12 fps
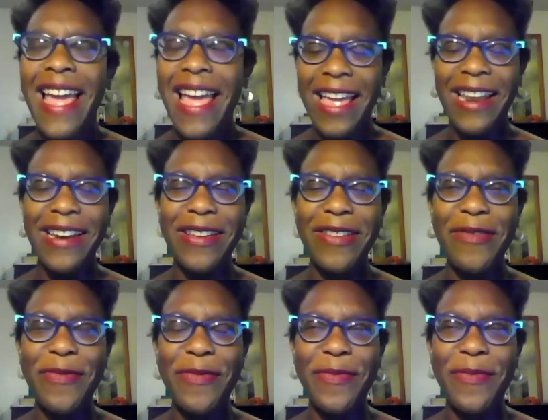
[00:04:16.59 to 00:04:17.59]
And
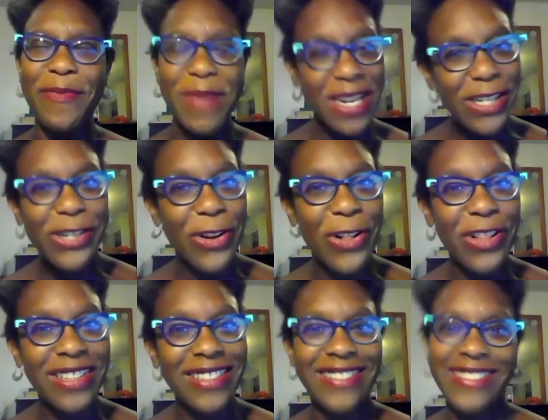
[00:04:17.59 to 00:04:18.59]

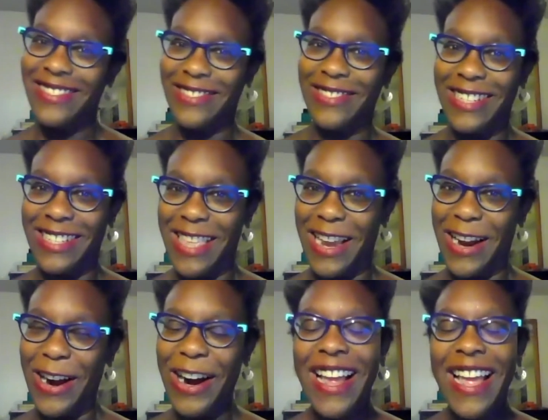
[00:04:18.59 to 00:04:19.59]
Mitchell is
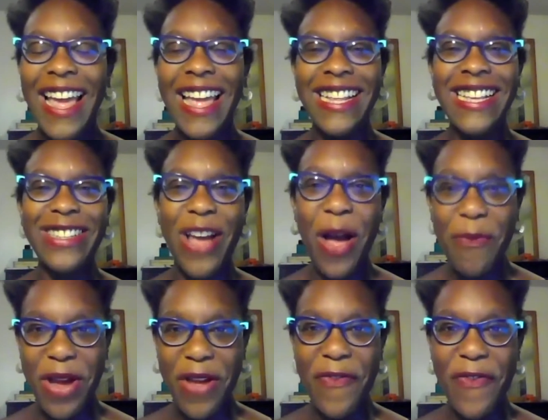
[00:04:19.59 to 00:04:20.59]
there and he's got
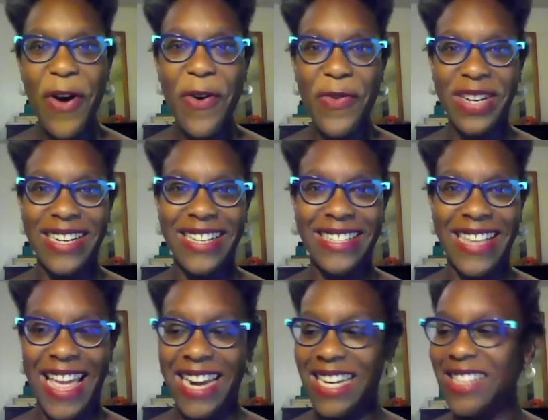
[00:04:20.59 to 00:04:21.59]
my phone in his
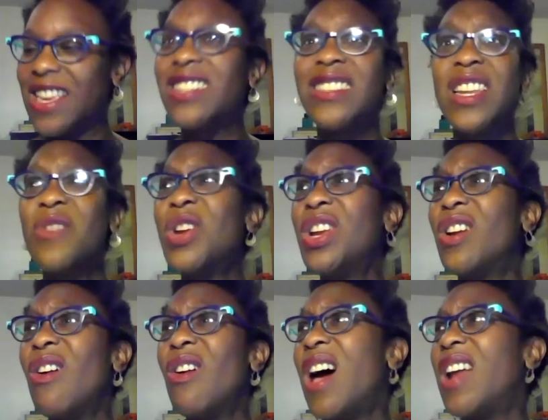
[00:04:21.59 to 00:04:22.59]
hand. He's like, does anyone here
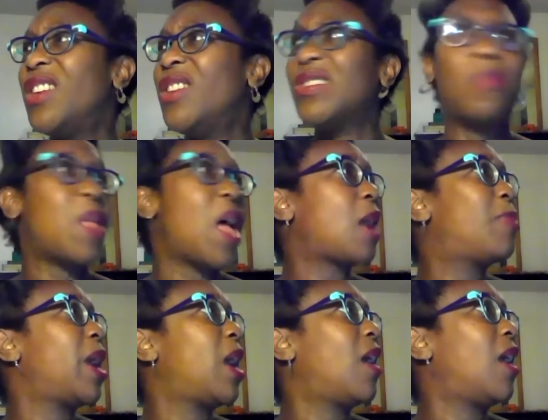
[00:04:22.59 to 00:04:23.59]
know how to use a
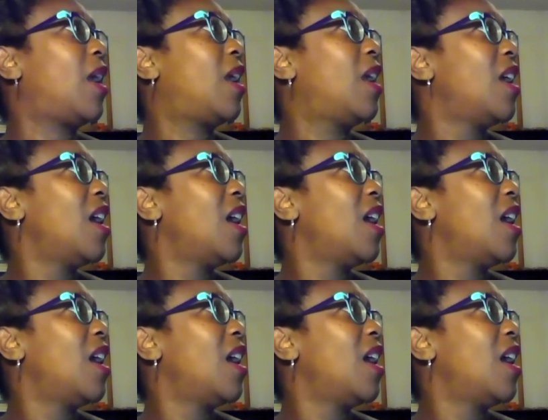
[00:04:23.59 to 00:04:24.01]
BlackBerry?